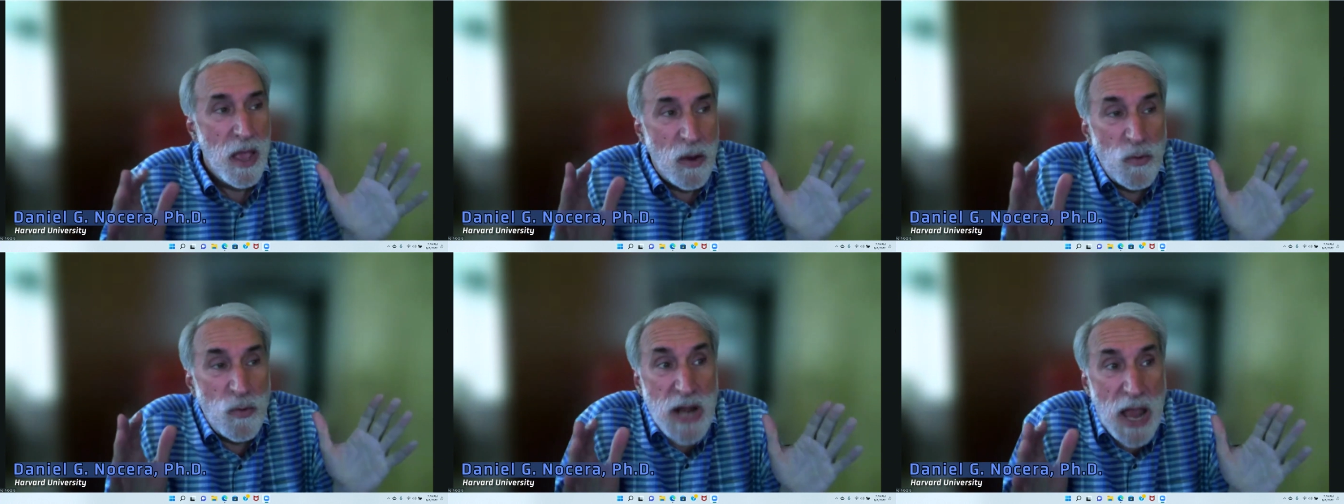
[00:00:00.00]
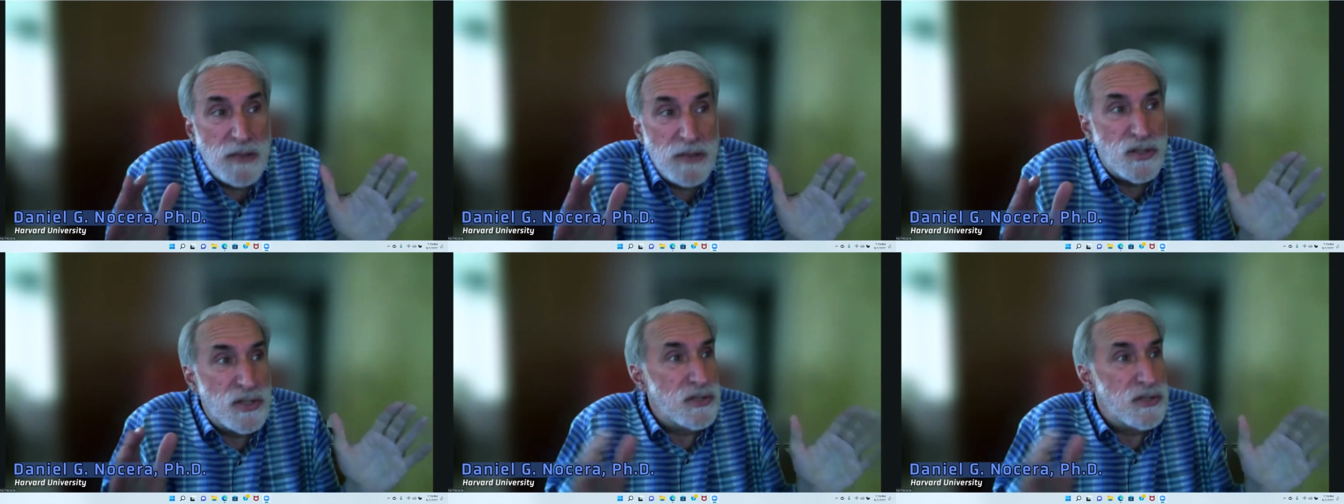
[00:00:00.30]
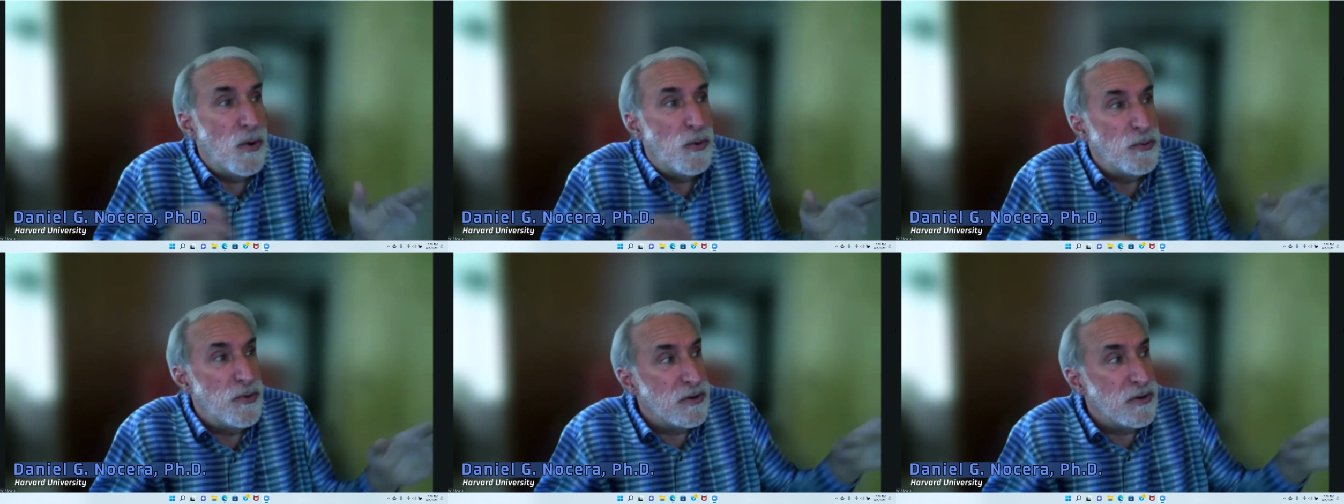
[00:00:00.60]
when I
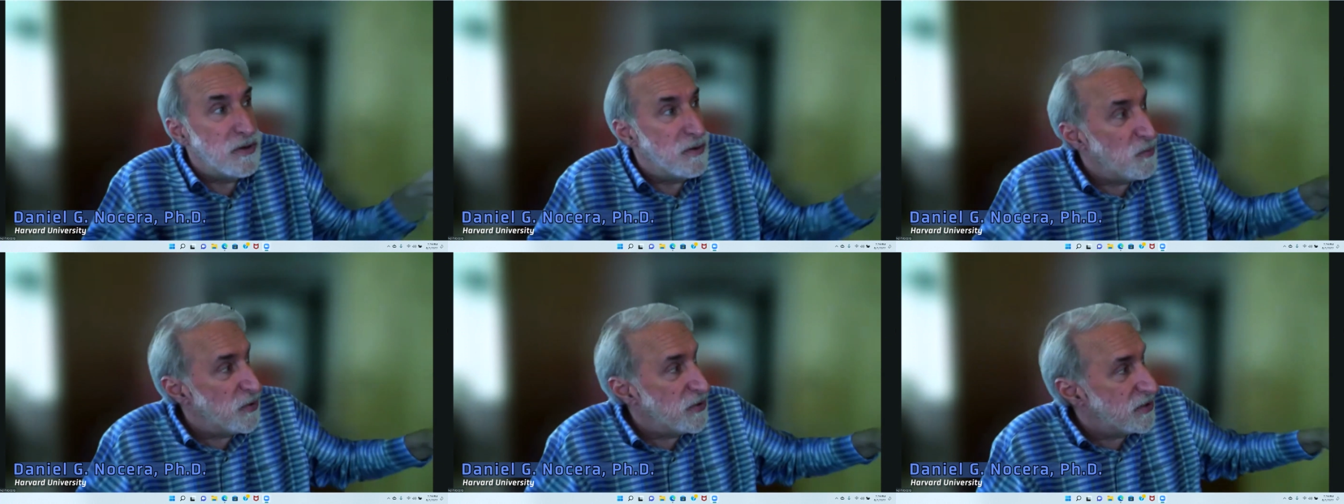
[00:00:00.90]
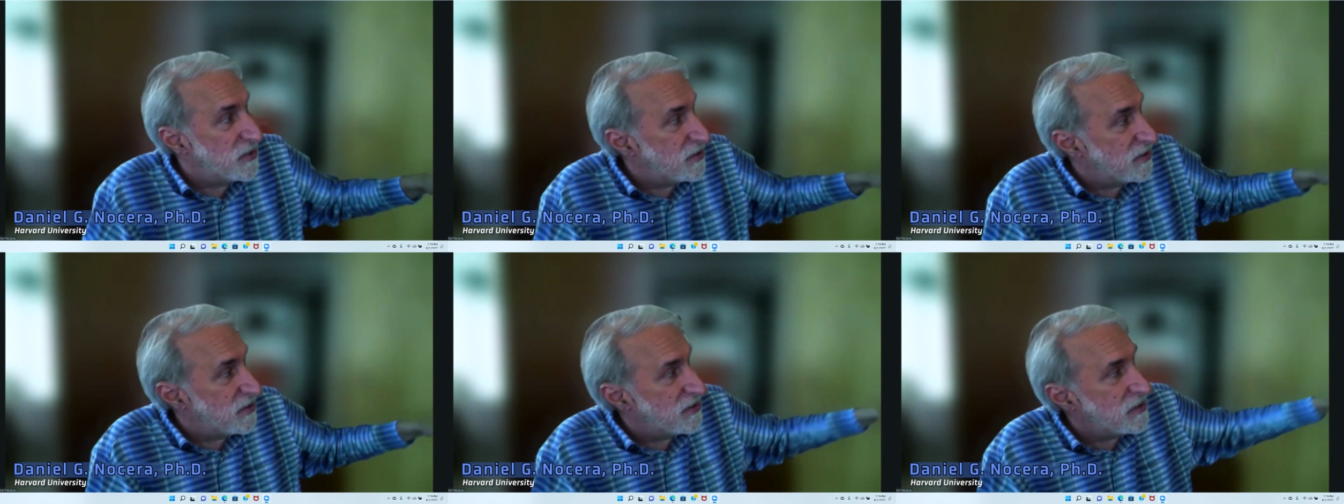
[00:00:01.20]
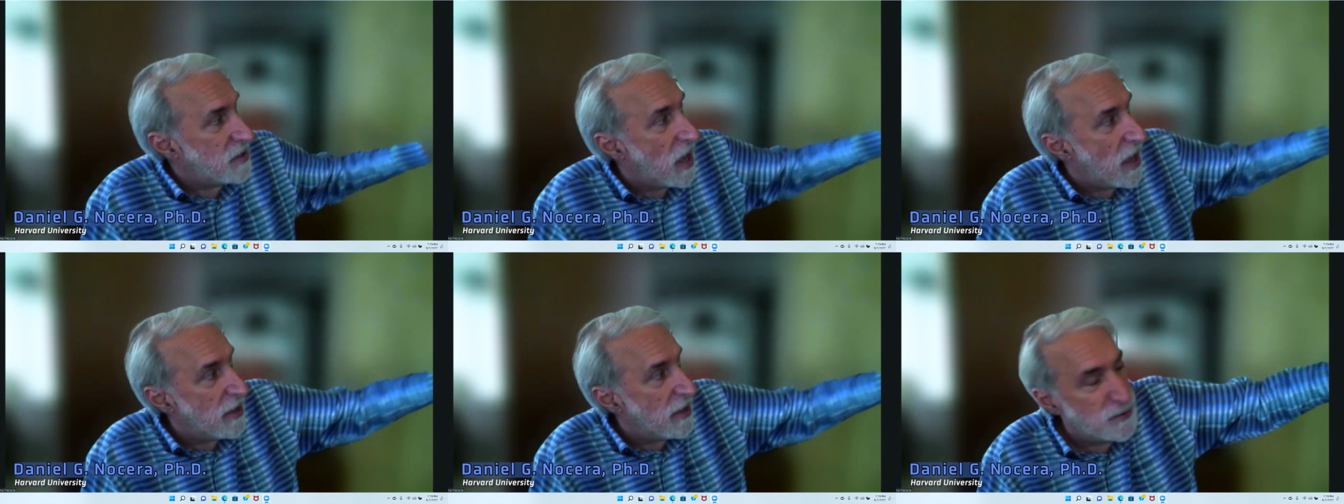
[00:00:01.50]
sold it, it was the
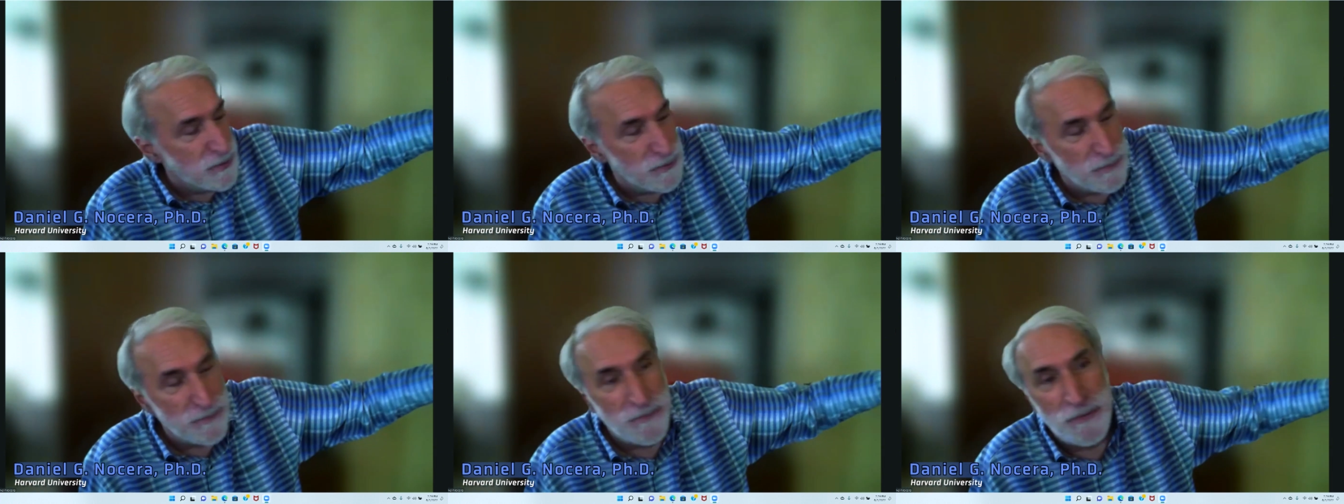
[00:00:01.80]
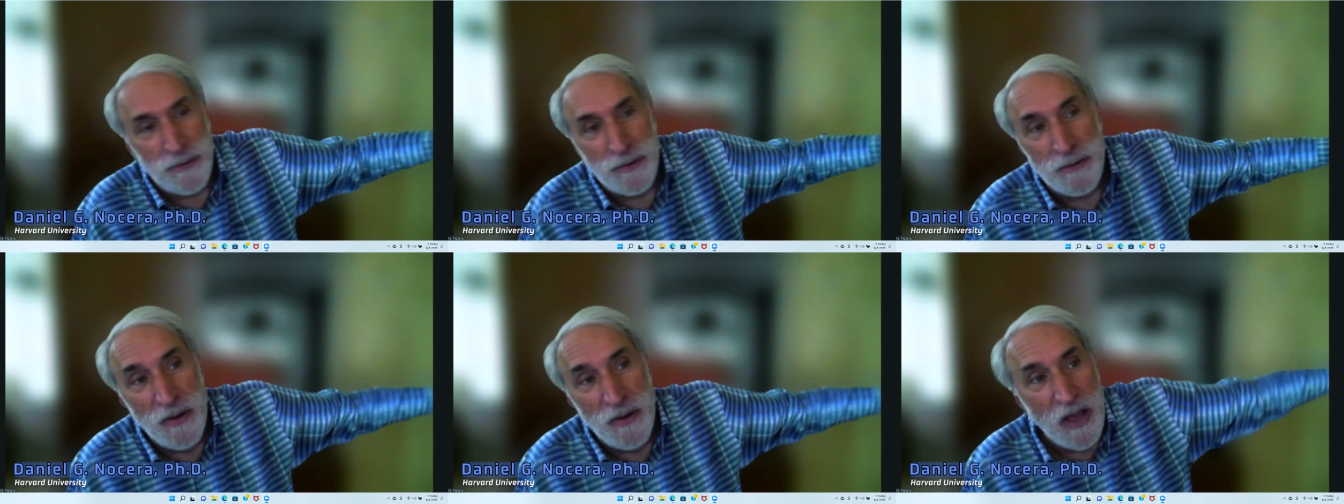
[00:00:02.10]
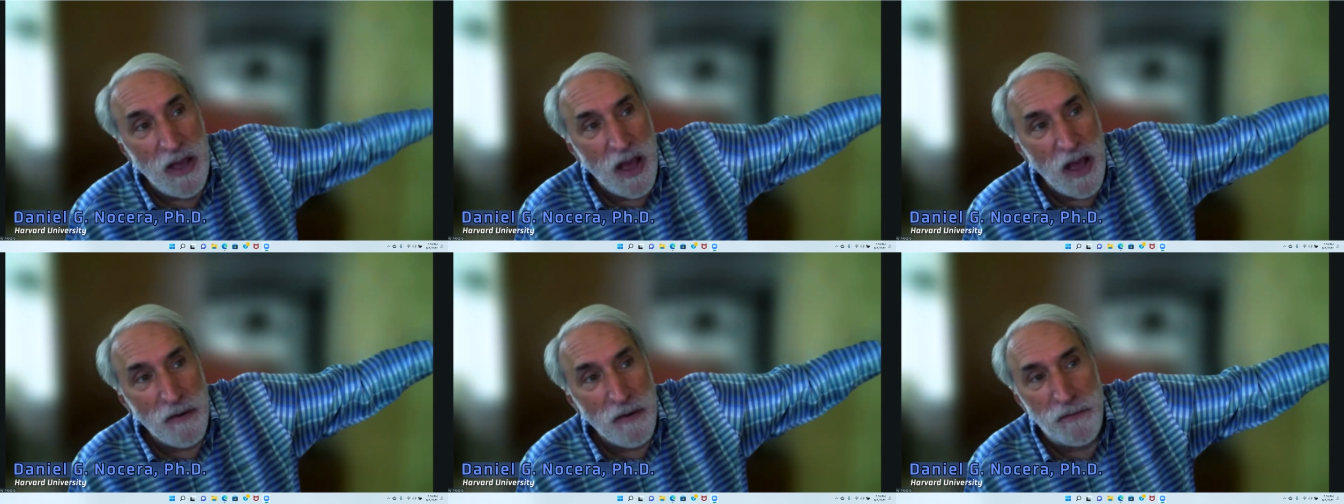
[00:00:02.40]
size of
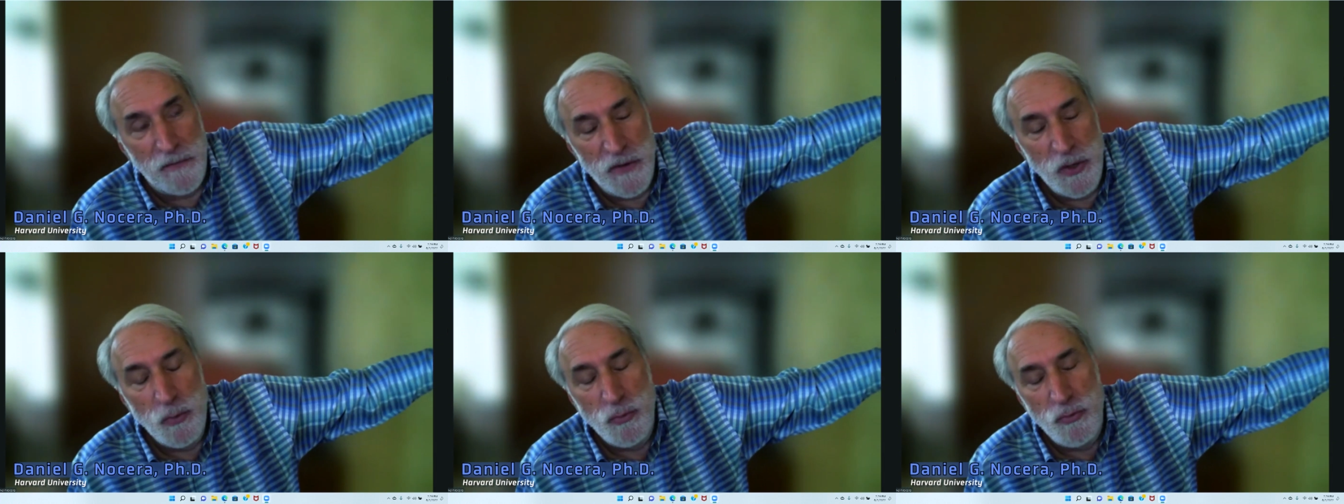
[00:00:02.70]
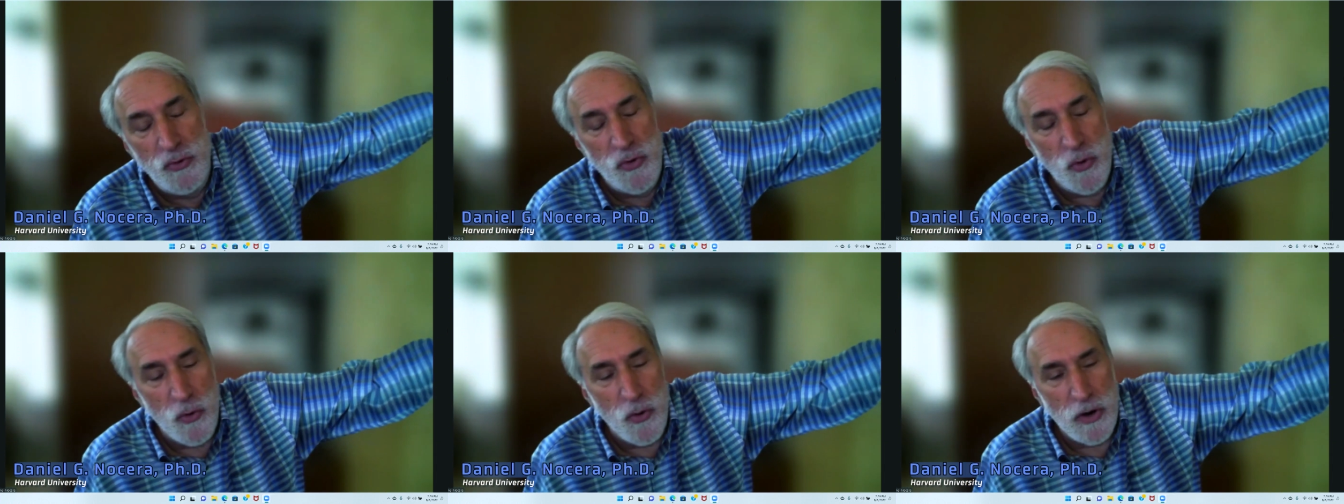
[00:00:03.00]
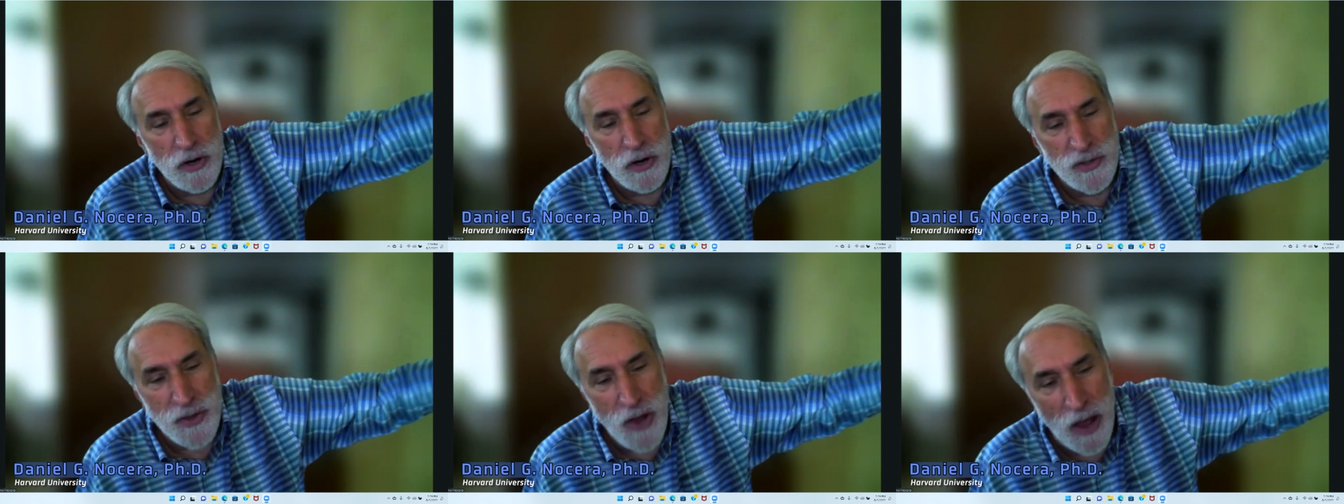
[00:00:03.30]
a few
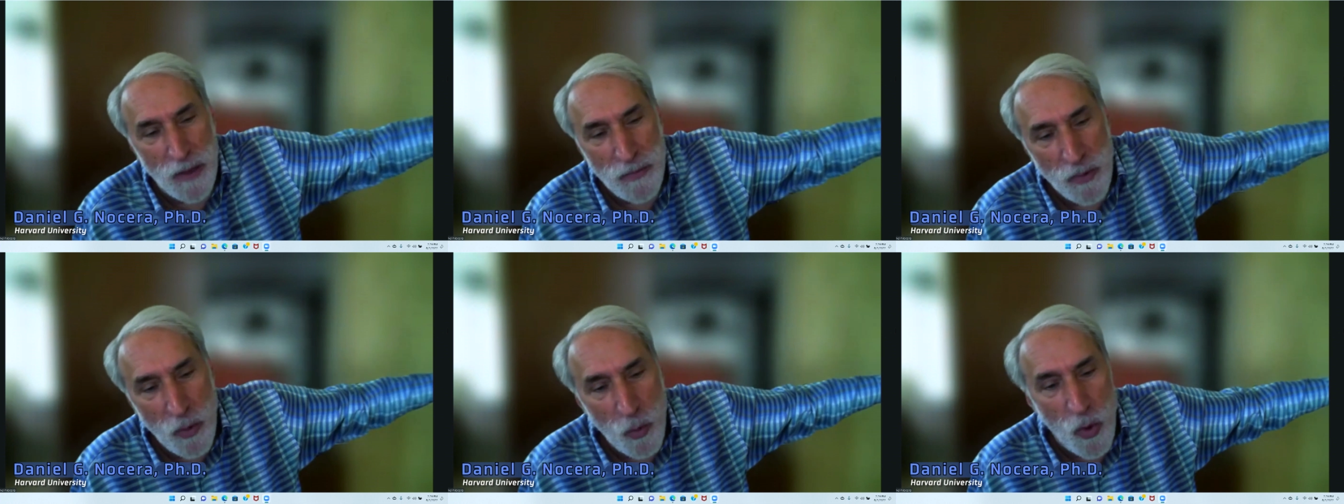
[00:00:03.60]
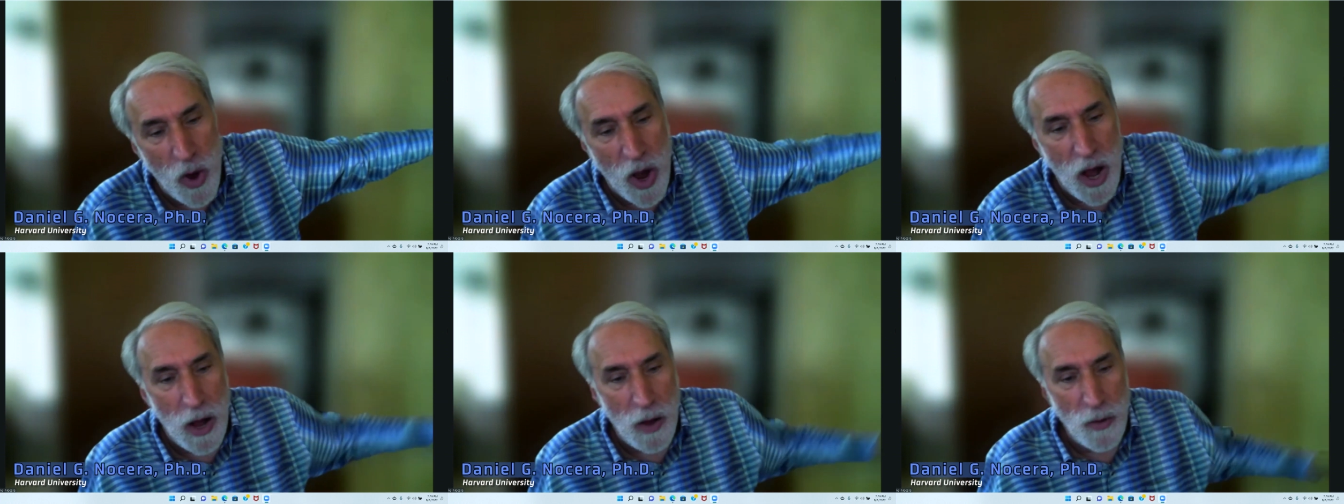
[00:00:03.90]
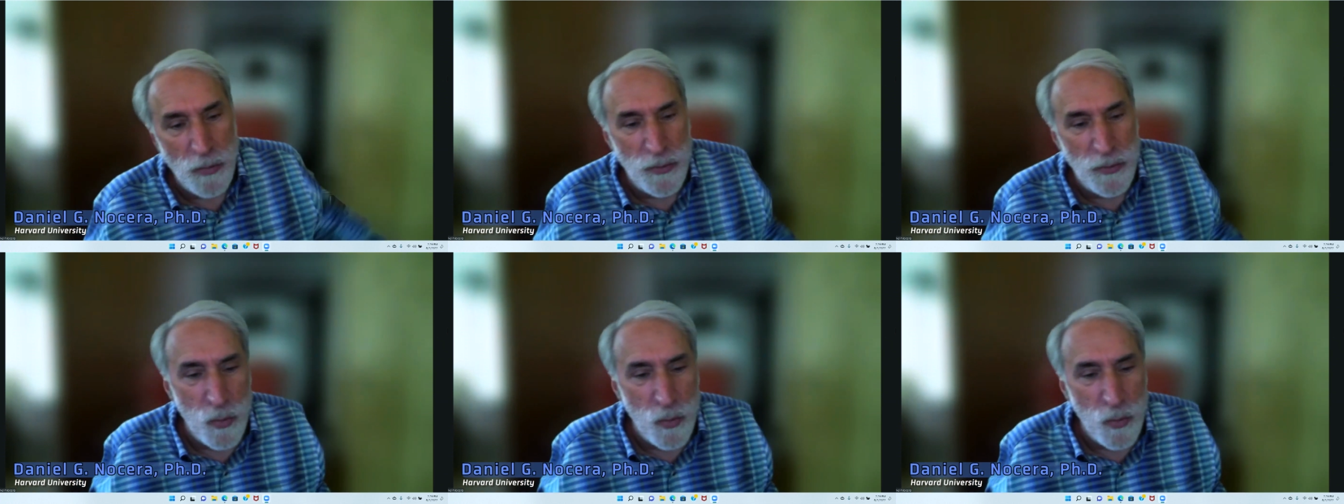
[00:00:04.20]
doors on the wall.